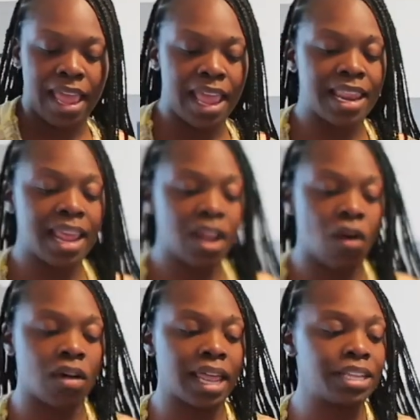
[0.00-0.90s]
And then
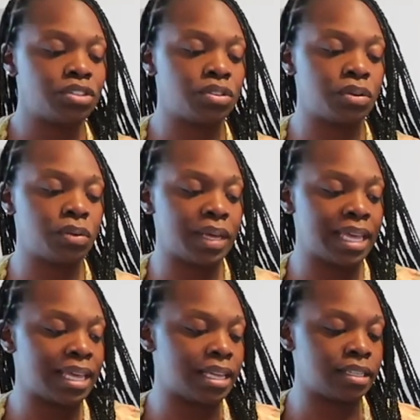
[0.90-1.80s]
all I do
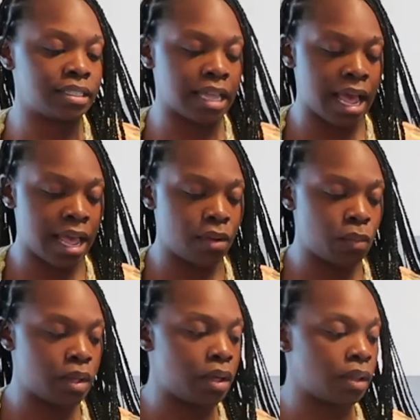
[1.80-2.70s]
is I
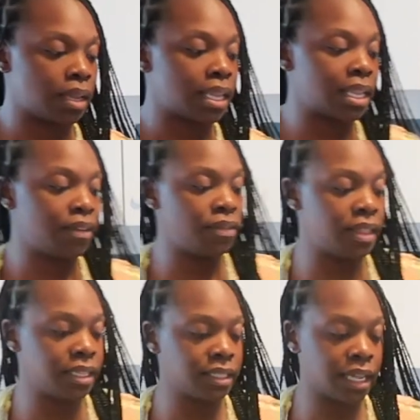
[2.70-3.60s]
will lift
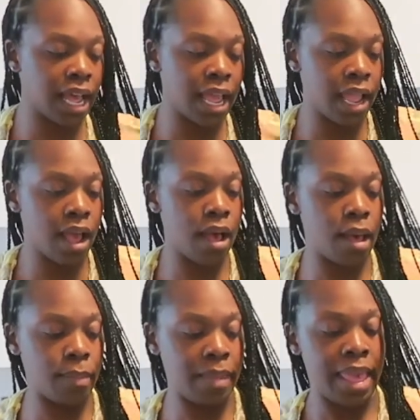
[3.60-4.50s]
this guy
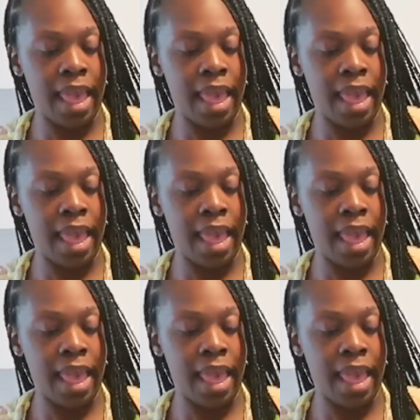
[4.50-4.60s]
up,